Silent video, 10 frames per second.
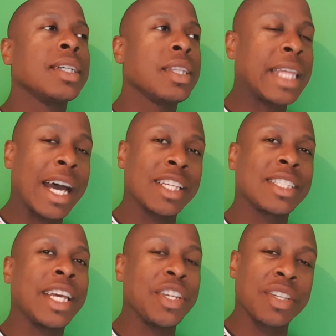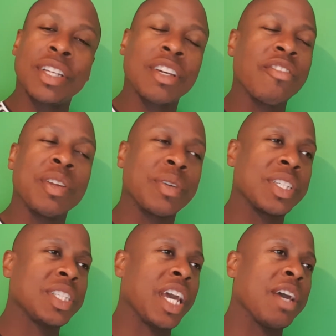that station. I don't really want to
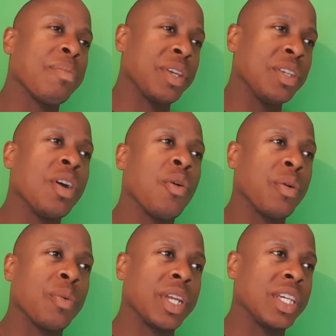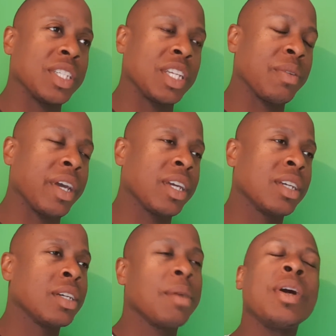say it, but you know what it is anyway.
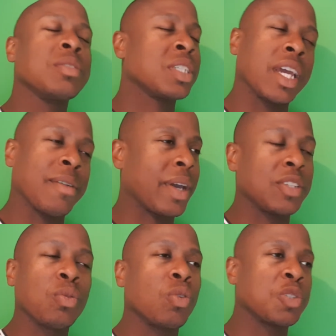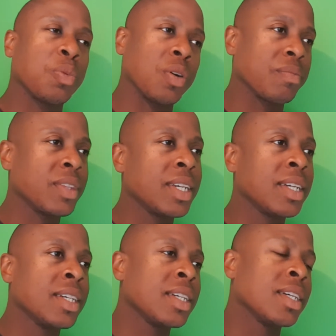I might as well say it anyway. Talksport.
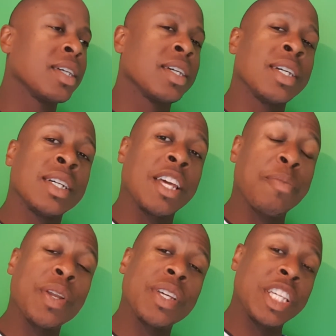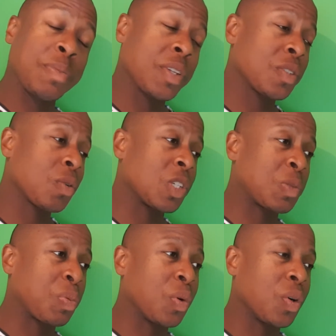He's been on
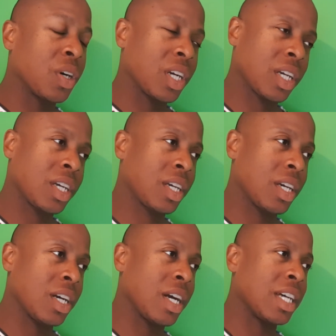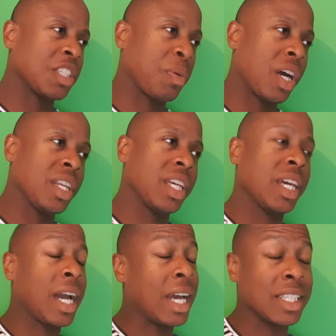Talksport as a
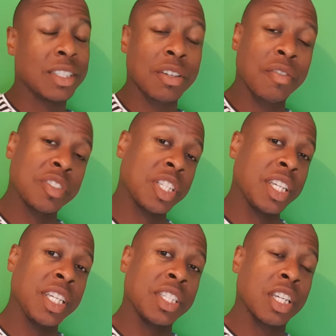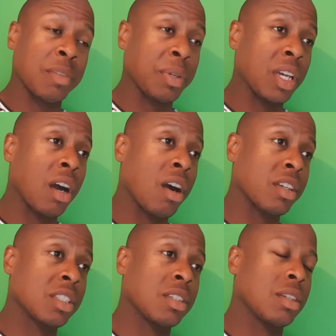pundit, and obviously he's going to be
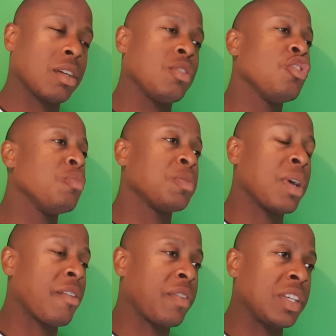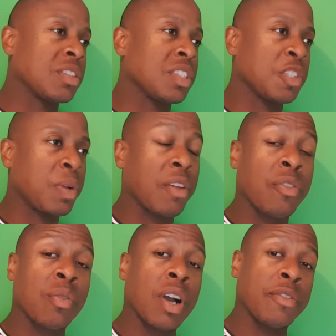asked a numerous amount of things because he's played for
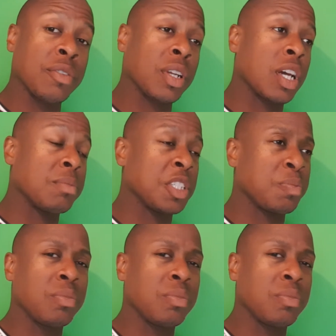quite a few clubs. He's